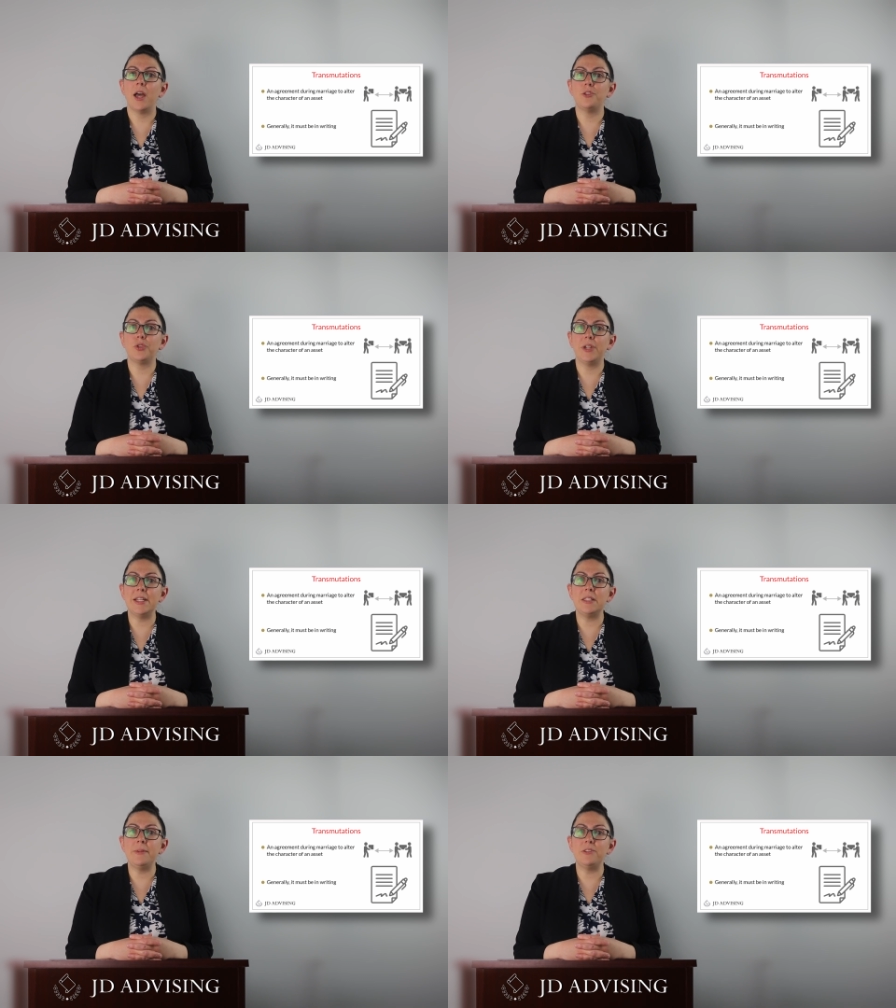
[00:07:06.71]
A
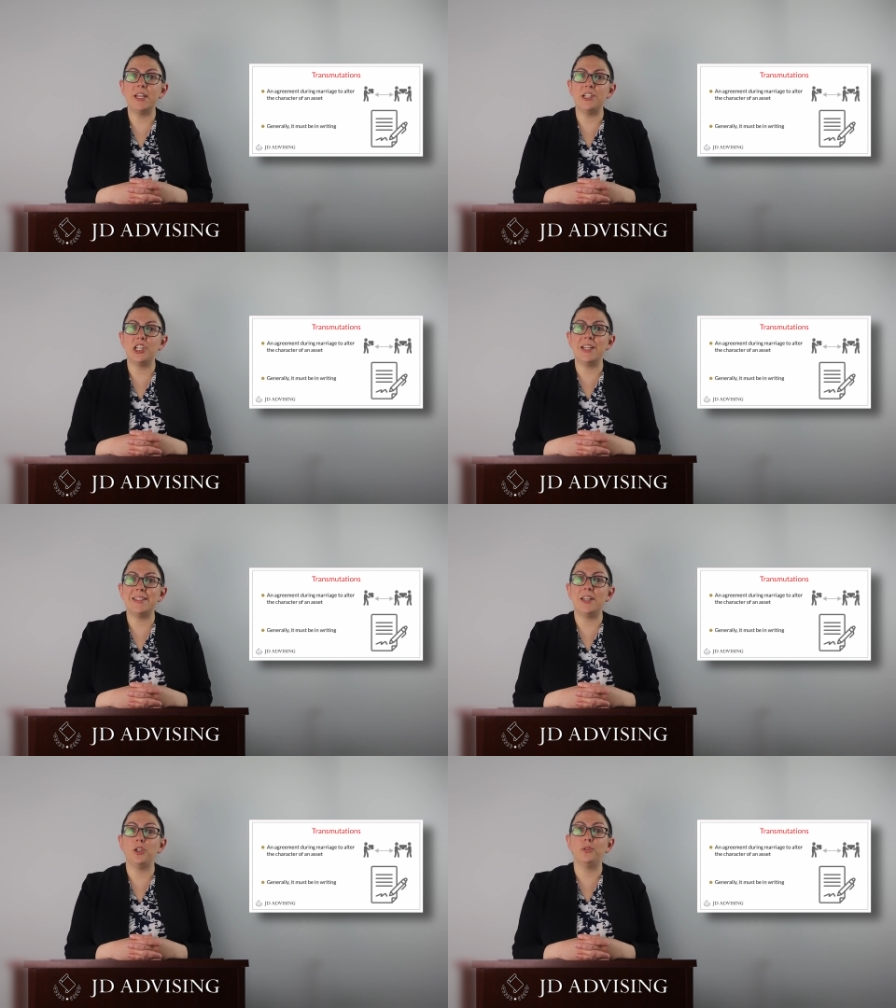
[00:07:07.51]
transmutation
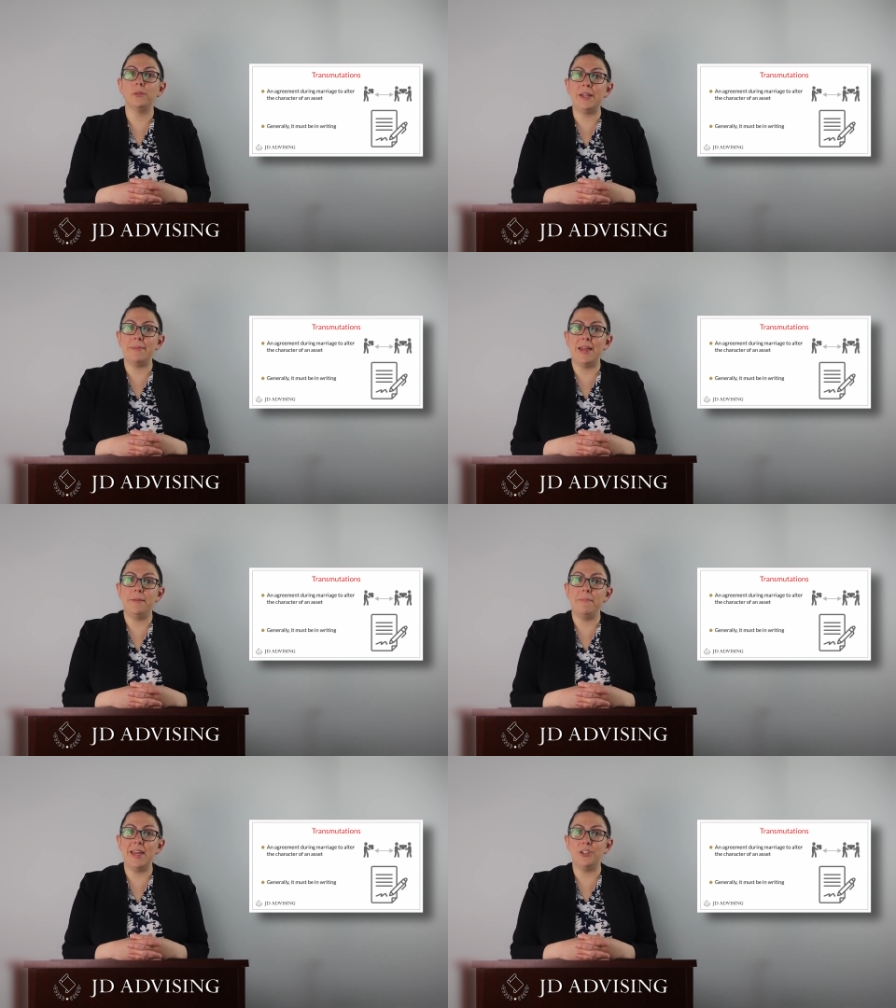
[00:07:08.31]
is an
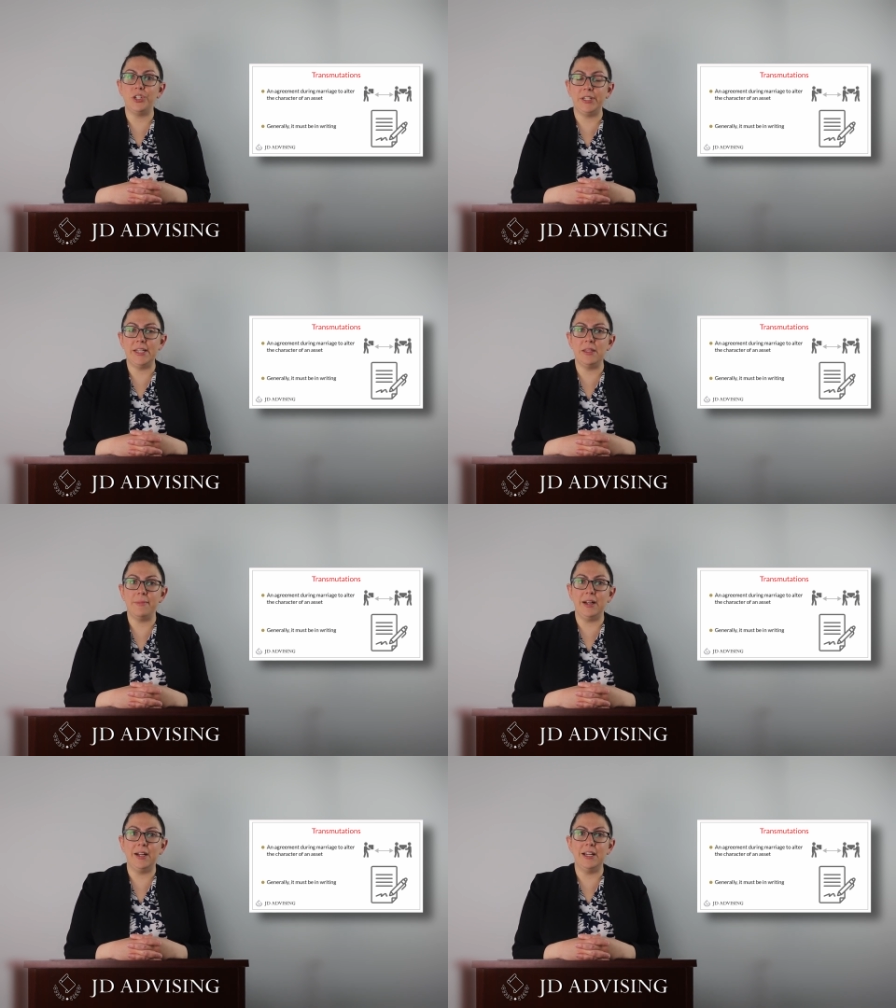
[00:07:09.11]
agreement made during the
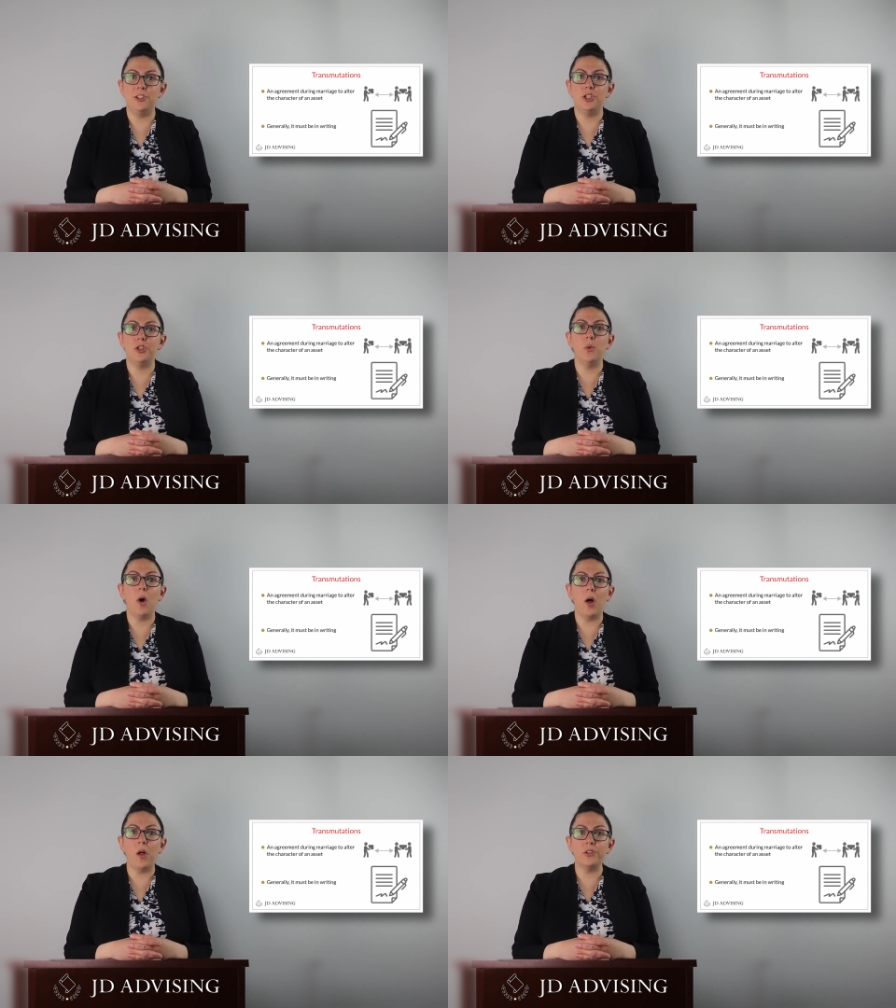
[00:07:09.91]
marriage
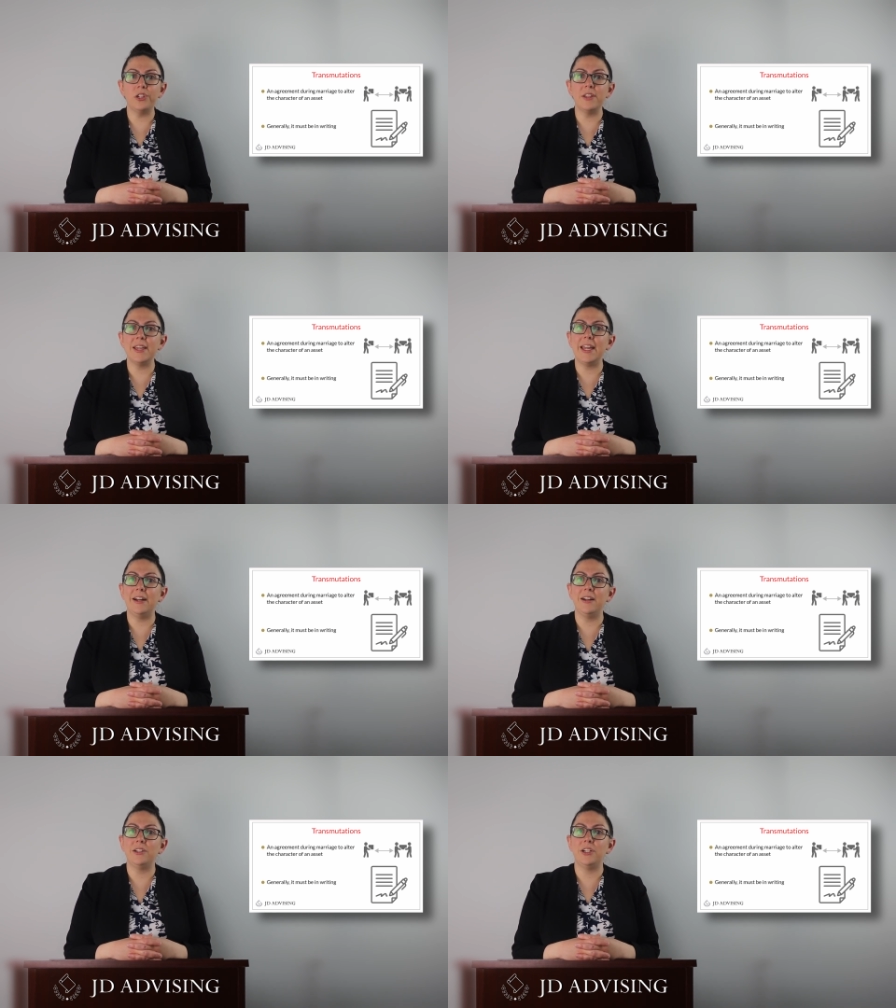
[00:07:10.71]
to alter the
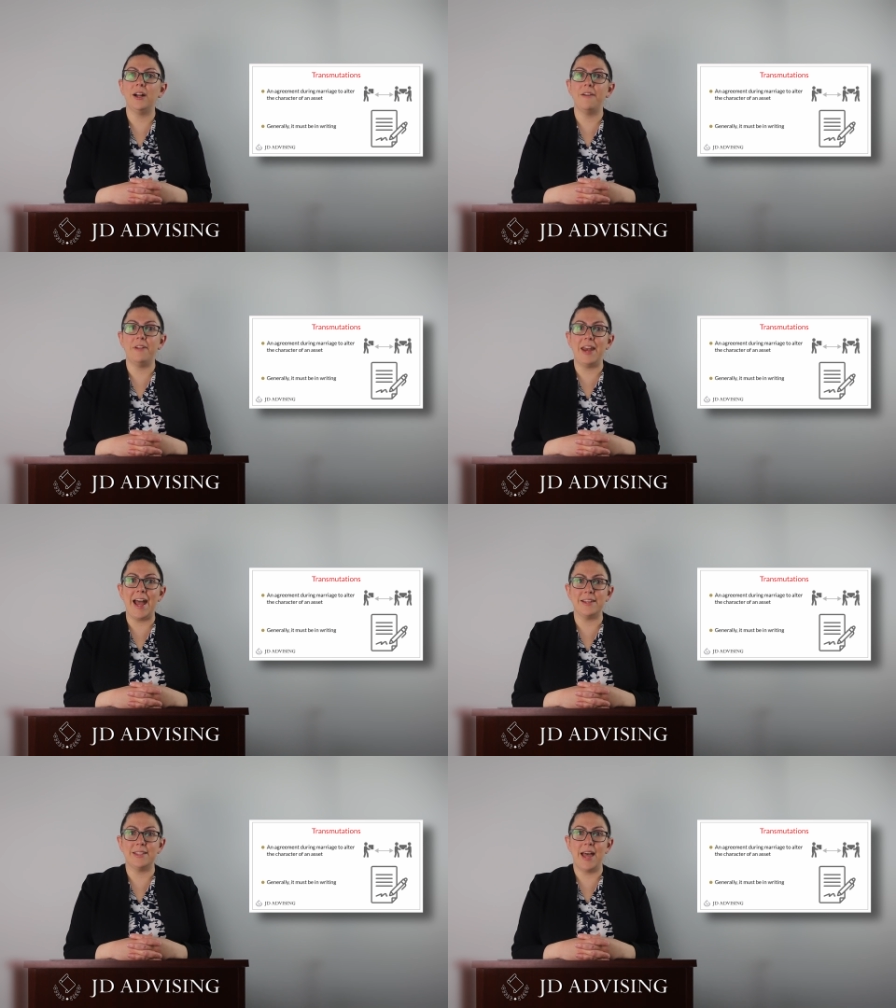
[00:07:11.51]
character of an
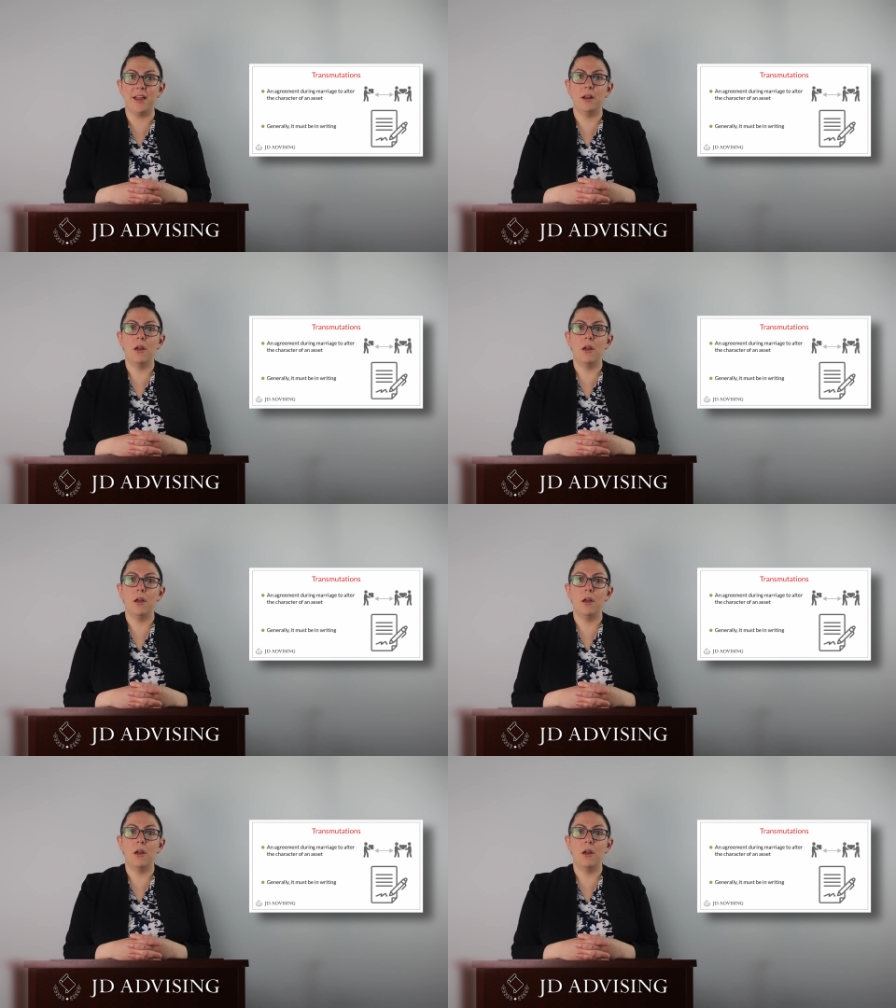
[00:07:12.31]
asset.